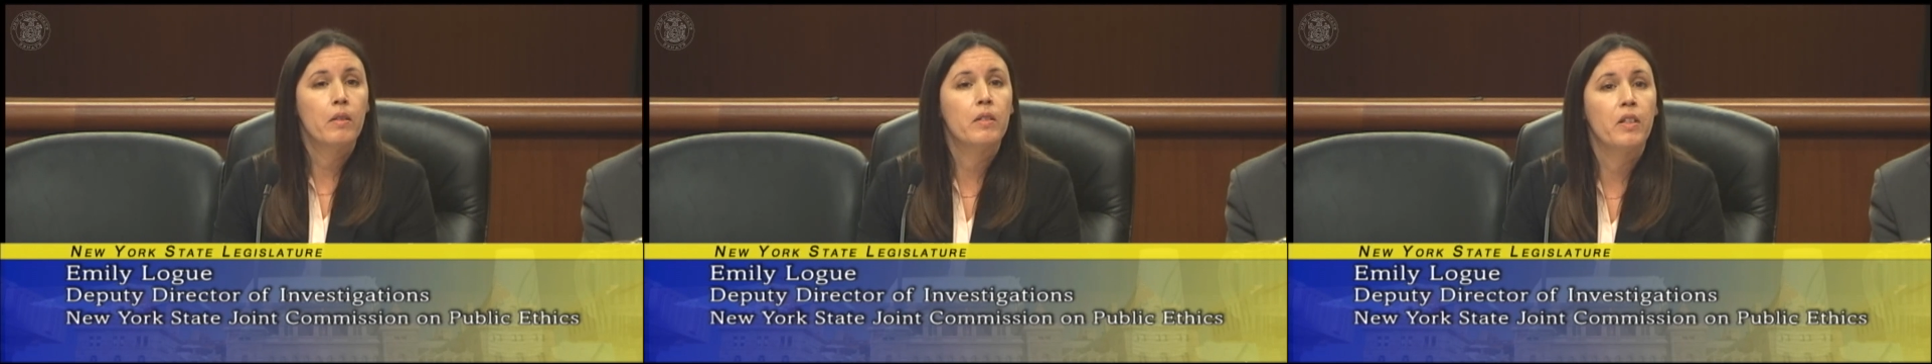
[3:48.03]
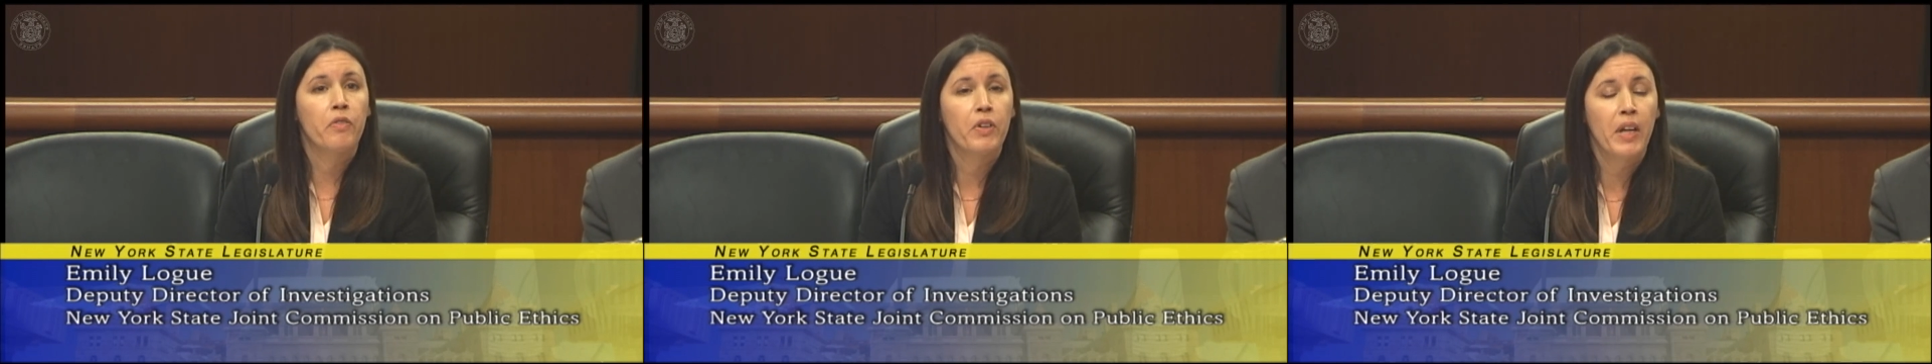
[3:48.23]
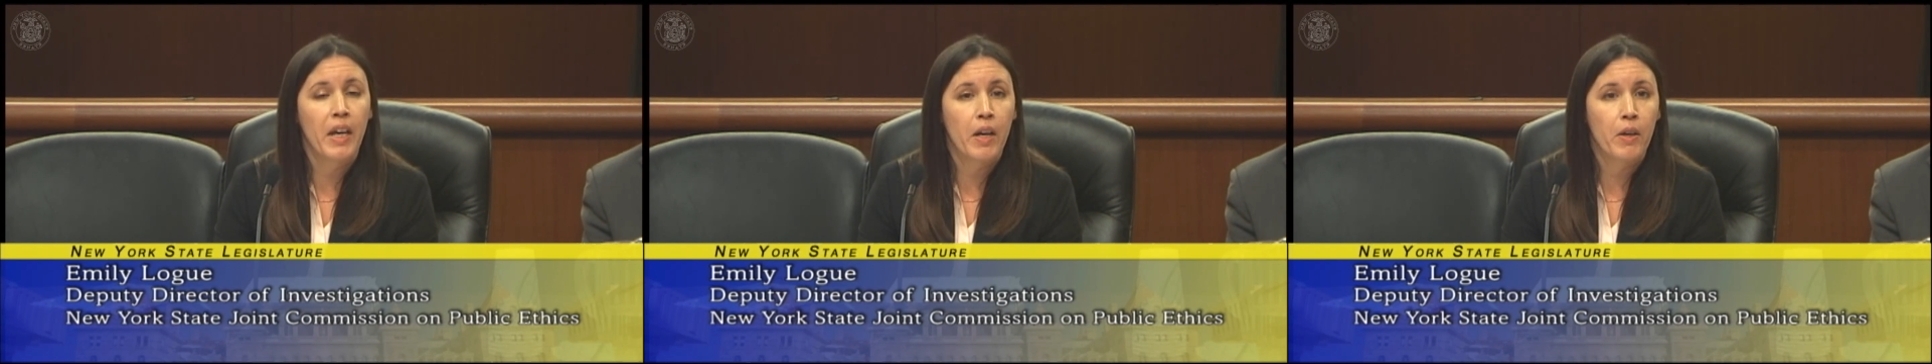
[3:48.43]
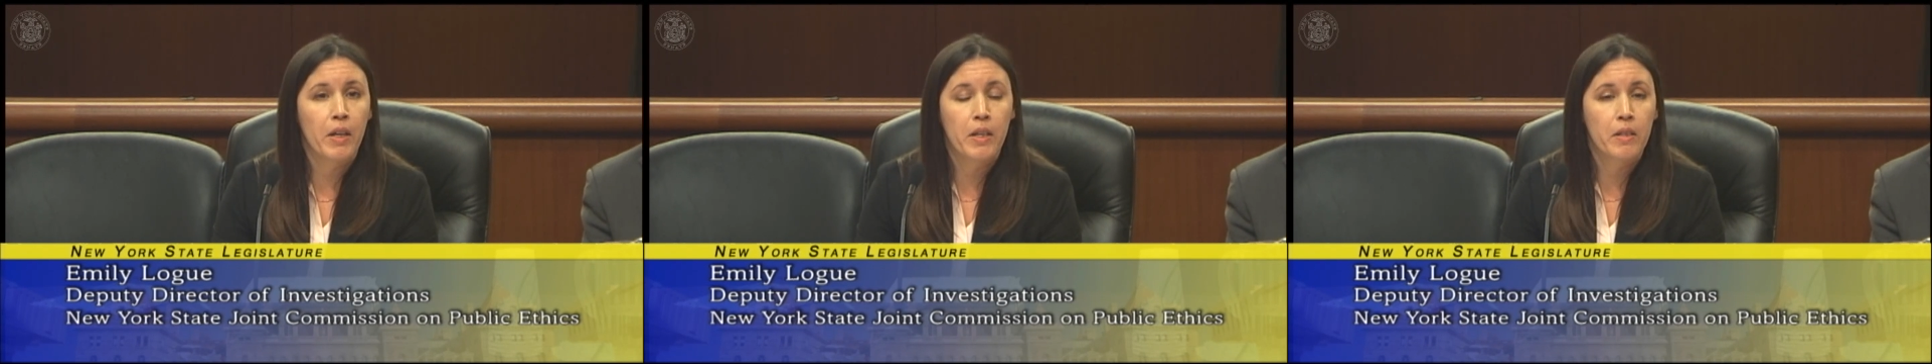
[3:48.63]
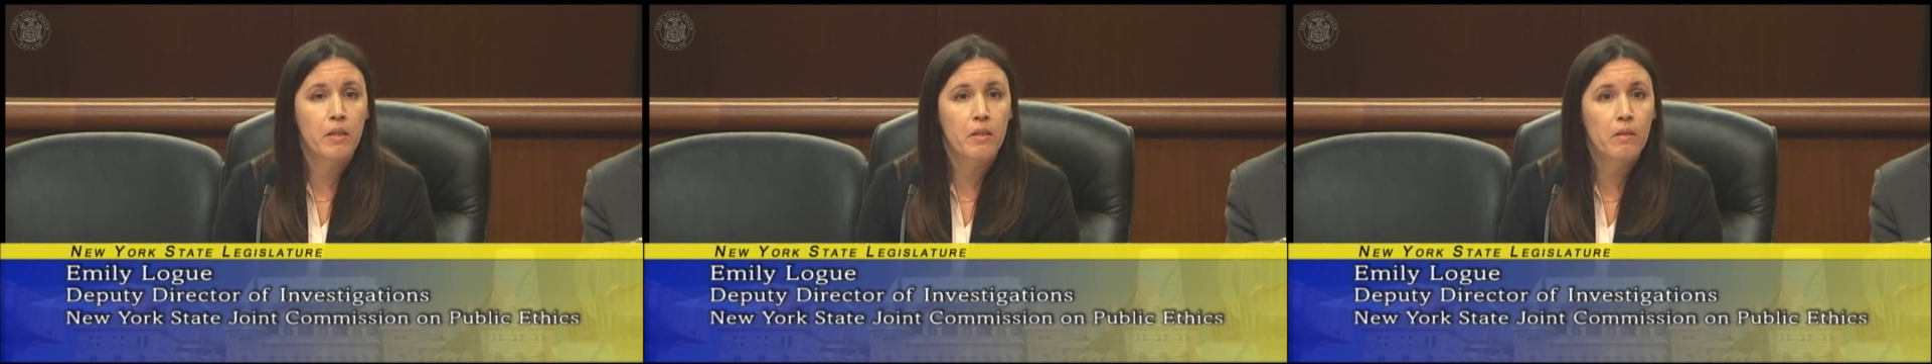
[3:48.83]
different
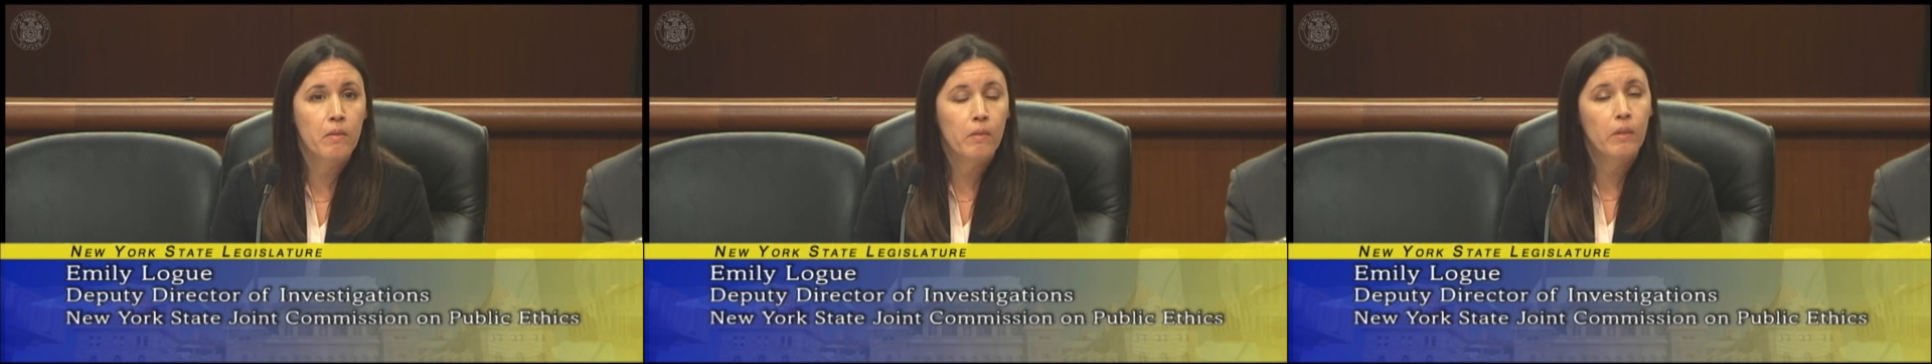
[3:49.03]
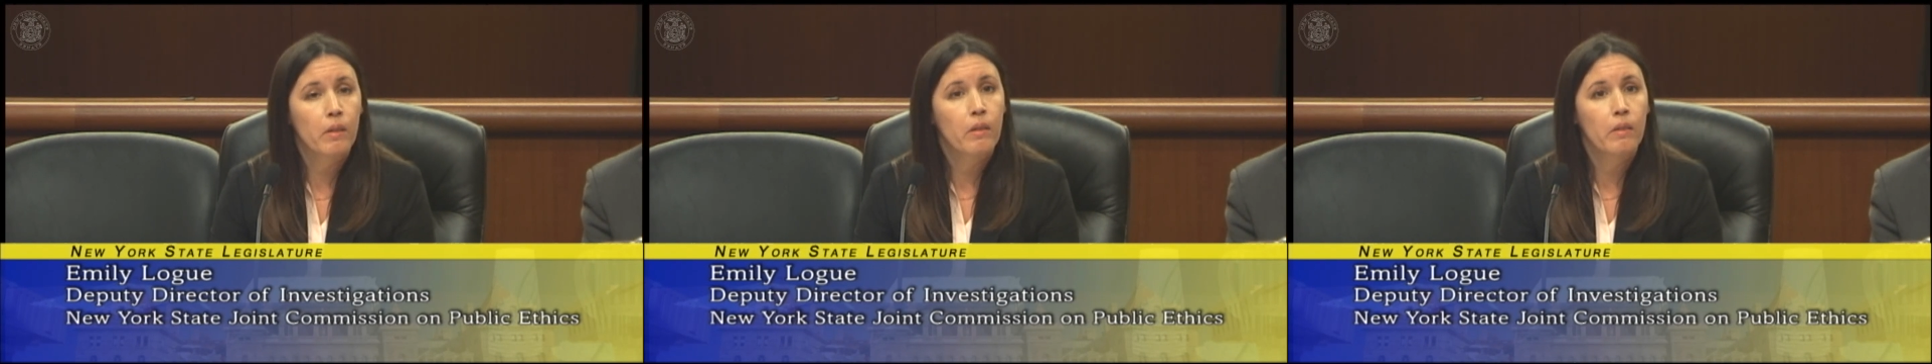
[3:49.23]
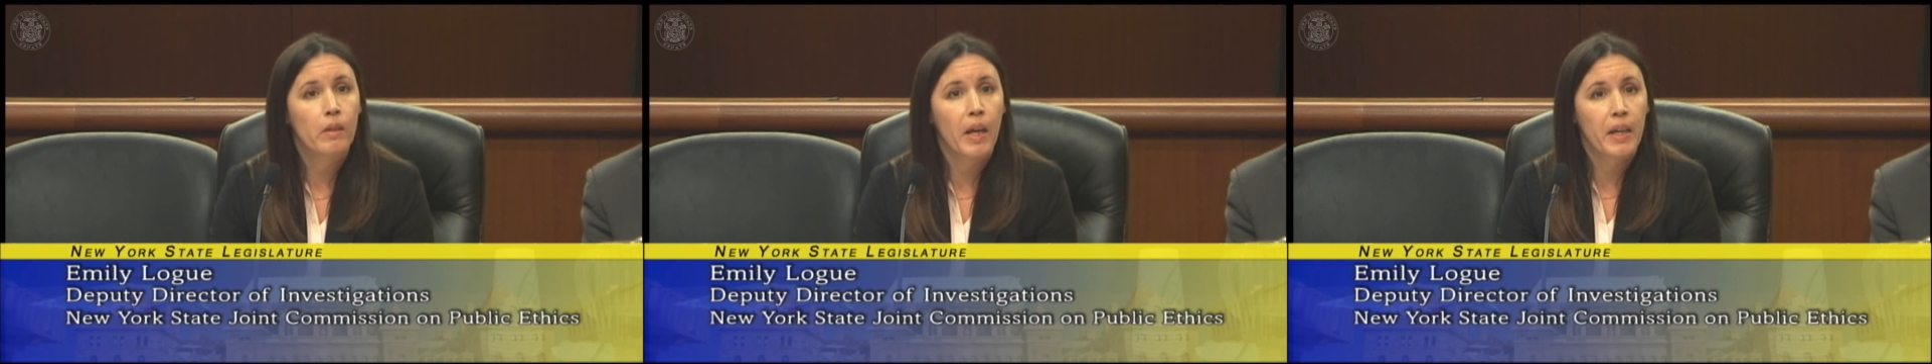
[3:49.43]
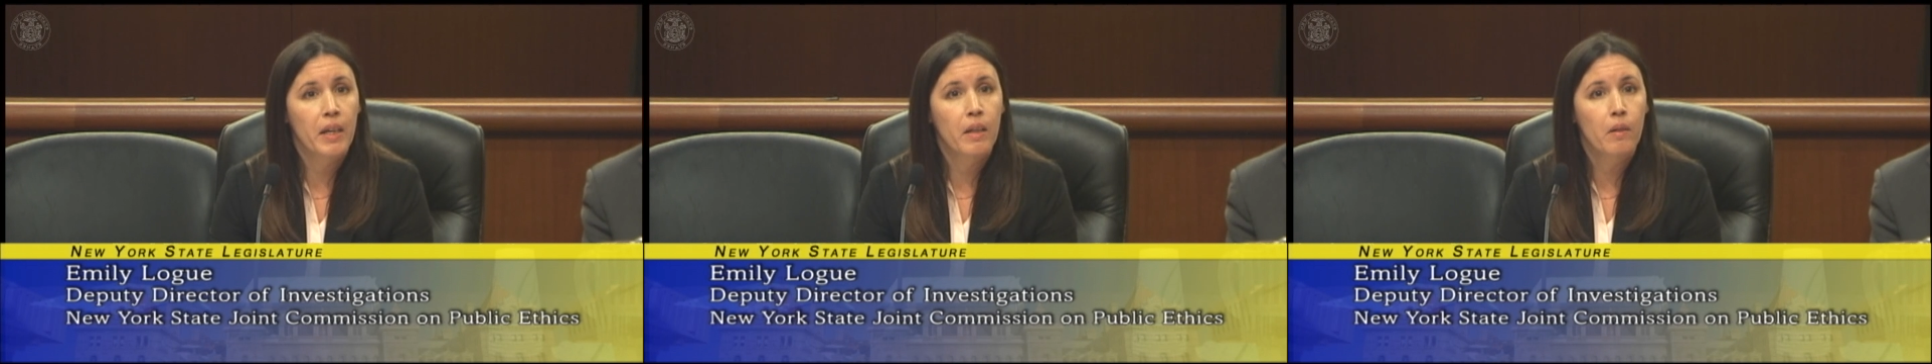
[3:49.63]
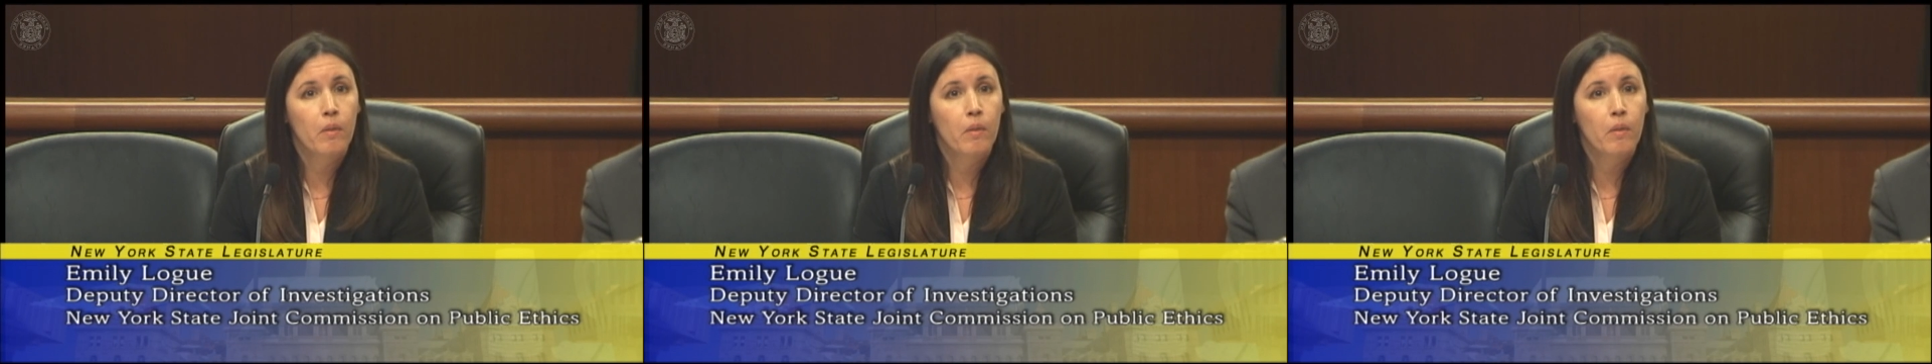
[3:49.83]
areas like...